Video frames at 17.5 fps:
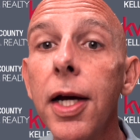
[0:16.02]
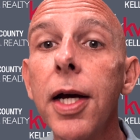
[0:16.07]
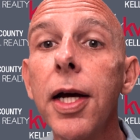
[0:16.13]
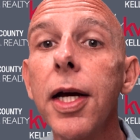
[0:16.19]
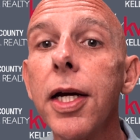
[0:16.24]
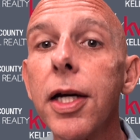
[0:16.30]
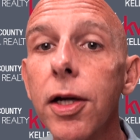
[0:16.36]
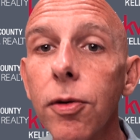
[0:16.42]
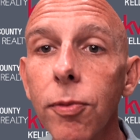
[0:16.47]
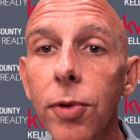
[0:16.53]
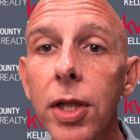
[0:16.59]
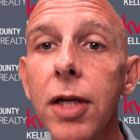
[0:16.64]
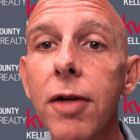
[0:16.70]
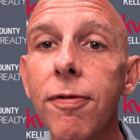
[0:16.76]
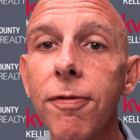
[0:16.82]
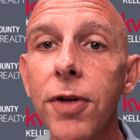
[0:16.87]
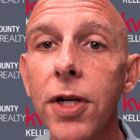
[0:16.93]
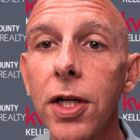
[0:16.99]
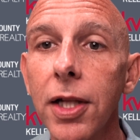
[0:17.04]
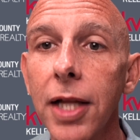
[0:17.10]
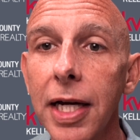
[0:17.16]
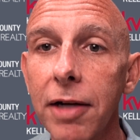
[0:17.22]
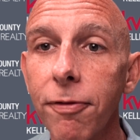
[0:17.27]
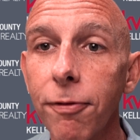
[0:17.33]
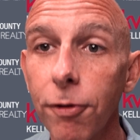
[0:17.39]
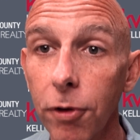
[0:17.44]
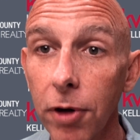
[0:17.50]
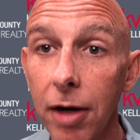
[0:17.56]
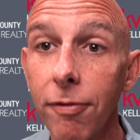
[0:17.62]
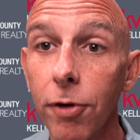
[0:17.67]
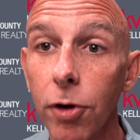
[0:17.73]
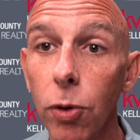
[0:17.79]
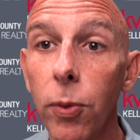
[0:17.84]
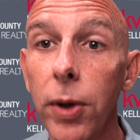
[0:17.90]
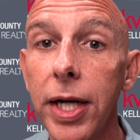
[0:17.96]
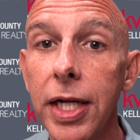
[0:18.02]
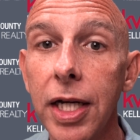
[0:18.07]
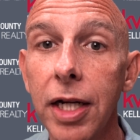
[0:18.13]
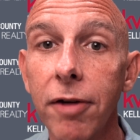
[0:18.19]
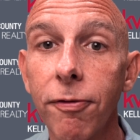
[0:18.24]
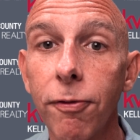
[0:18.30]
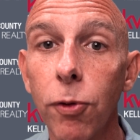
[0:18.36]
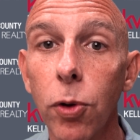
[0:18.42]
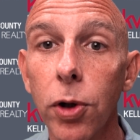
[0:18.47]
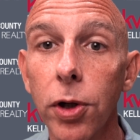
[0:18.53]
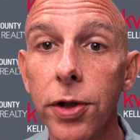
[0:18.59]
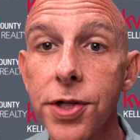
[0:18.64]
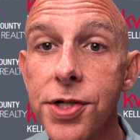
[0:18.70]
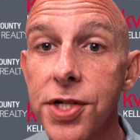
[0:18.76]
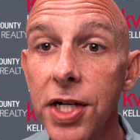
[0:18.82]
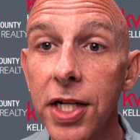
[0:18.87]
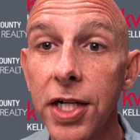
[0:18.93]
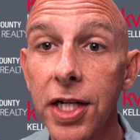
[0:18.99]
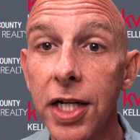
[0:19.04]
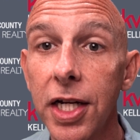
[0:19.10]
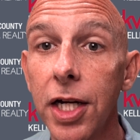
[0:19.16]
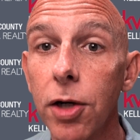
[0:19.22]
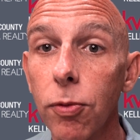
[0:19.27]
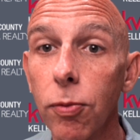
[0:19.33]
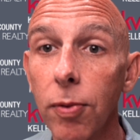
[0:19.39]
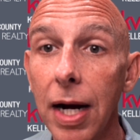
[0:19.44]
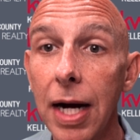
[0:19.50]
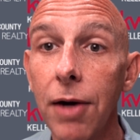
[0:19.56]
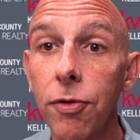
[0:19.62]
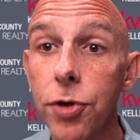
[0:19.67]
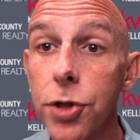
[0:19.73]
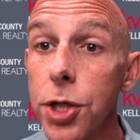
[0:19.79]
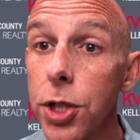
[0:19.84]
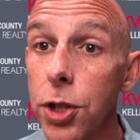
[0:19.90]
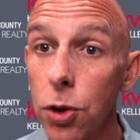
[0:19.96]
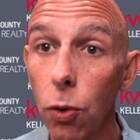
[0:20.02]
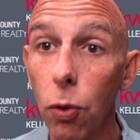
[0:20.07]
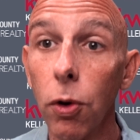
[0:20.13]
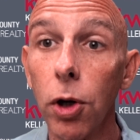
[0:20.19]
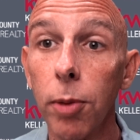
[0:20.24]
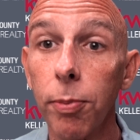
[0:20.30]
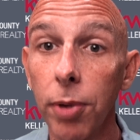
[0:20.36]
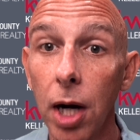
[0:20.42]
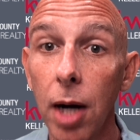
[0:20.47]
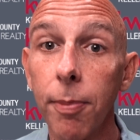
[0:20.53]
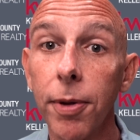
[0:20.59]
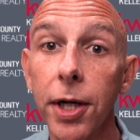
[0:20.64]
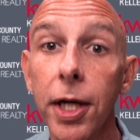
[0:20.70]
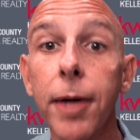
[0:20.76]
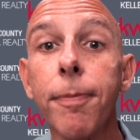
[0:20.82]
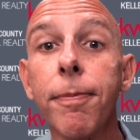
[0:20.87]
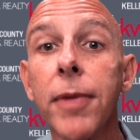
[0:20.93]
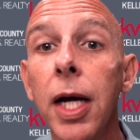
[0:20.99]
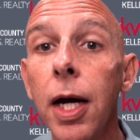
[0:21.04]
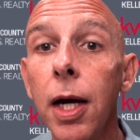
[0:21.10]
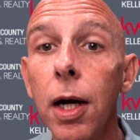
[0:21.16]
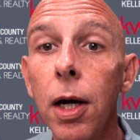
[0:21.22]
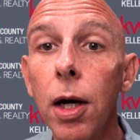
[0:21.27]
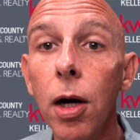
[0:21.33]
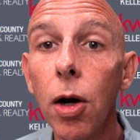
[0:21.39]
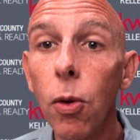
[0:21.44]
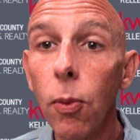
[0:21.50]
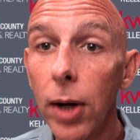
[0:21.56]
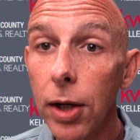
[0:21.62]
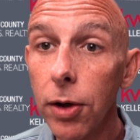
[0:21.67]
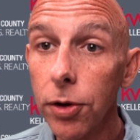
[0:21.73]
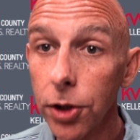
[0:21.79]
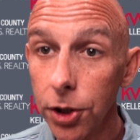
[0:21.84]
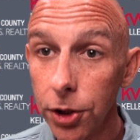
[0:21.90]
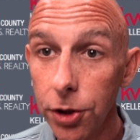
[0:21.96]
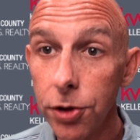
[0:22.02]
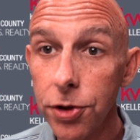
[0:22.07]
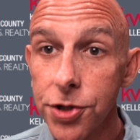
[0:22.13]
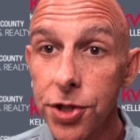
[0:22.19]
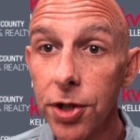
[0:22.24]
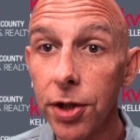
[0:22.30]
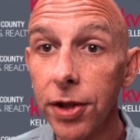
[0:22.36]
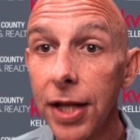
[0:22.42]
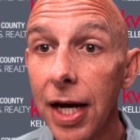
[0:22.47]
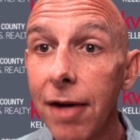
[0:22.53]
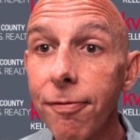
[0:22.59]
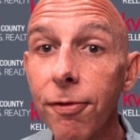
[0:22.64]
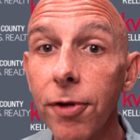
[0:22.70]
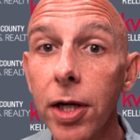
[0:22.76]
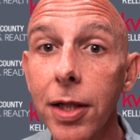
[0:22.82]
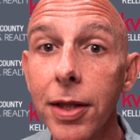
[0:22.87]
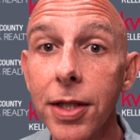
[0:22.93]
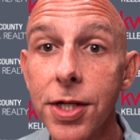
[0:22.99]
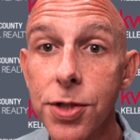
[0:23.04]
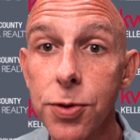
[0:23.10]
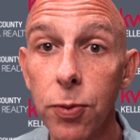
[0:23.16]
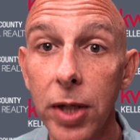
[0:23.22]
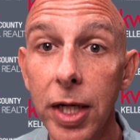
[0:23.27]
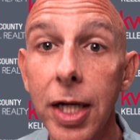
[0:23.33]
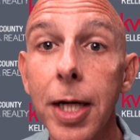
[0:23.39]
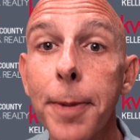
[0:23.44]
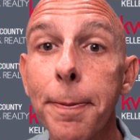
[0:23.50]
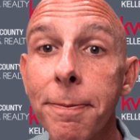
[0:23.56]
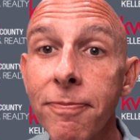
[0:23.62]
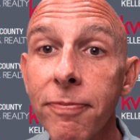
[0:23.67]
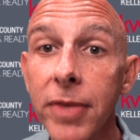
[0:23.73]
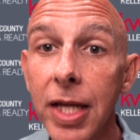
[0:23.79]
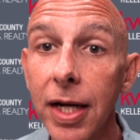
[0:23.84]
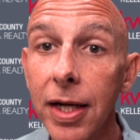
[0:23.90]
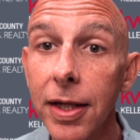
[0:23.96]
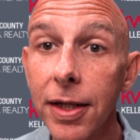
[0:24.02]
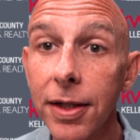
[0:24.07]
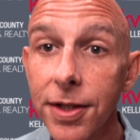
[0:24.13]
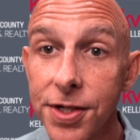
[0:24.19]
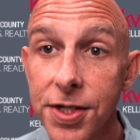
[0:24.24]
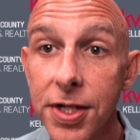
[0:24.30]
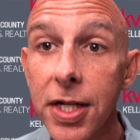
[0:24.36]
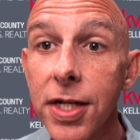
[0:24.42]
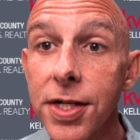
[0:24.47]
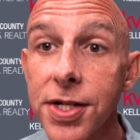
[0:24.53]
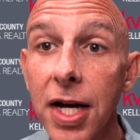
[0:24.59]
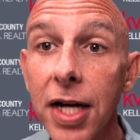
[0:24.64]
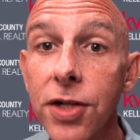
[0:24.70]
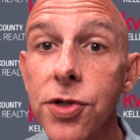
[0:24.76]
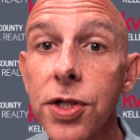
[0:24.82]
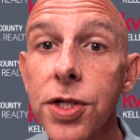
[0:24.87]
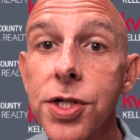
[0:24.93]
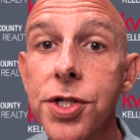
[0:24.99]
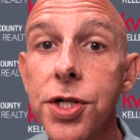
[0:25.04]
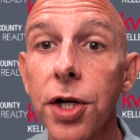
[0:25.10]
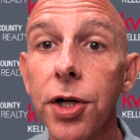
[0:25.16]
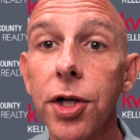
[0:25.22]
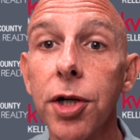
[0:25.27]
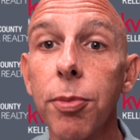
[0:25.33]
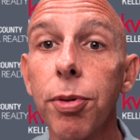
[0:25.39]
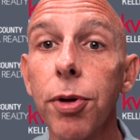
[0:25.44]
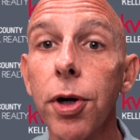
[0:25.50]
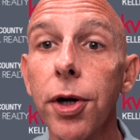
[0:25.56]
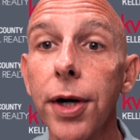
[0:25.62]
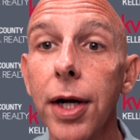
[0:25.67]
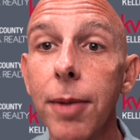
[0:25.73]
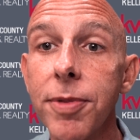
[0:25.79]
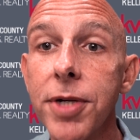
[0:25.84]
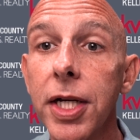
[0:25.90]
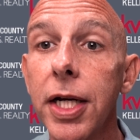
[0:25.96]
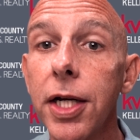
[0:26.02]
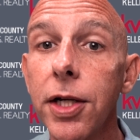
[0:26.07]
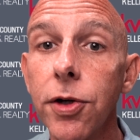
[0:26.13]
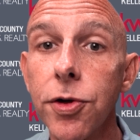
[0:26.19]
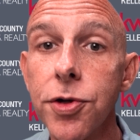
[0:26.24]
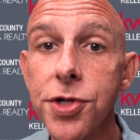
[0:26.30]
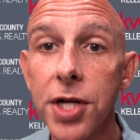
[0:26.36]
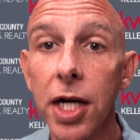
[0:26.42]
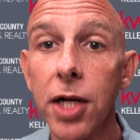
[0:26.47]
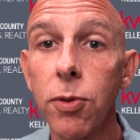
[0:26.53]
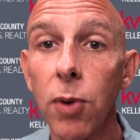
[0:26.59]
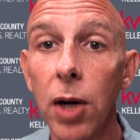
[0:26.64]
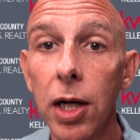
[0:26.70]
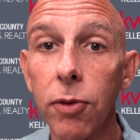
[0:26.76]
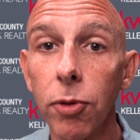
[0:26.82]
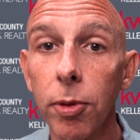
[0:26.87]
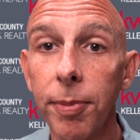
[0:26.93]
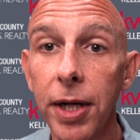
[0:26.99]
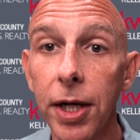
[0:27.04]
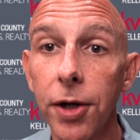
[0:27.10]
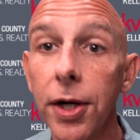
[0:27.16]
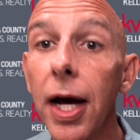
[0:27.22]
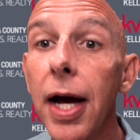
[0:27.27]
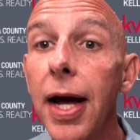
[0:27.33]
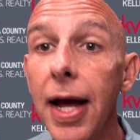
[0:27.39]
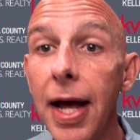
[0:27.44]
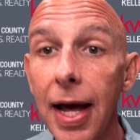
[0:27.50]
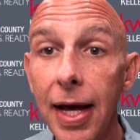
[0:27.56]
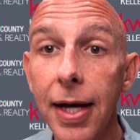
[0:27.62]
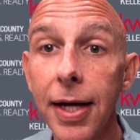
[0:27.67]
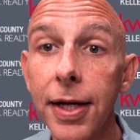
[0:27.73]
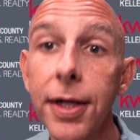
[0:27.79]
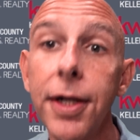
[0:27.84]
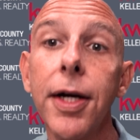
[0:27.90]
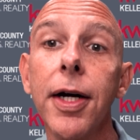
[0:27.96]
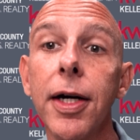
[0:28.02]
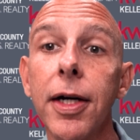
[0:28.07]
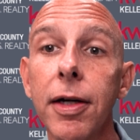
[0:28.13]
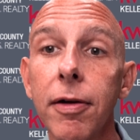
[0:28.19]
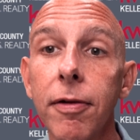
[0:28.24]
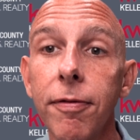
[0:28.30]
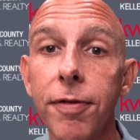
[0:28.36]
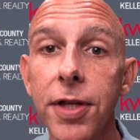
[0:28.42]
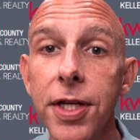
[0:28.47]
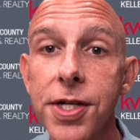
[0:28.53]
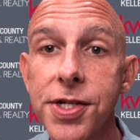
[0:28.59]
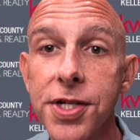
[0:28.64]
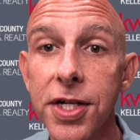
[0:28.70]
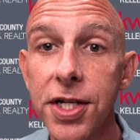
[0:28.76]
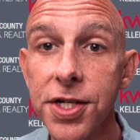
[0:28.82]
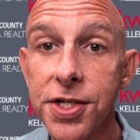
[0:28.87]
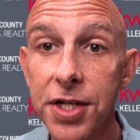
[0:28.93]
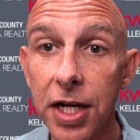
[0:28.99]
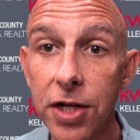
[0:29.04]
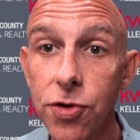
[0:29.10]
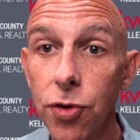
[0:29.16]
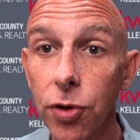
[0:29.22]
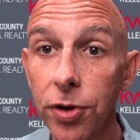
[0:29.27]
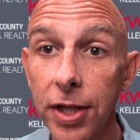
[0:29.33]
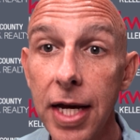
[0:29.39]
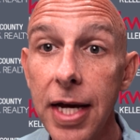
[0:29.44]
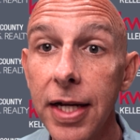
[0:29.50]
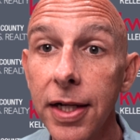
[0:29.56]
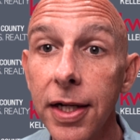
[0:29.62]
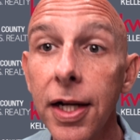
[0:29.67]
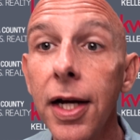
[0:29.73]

it can really feel like forever waiting for the city to get around to your property. Well, good news on that front this week. The city has actually started a program to get your sidewalk repaired ahead of the city's scheduled date.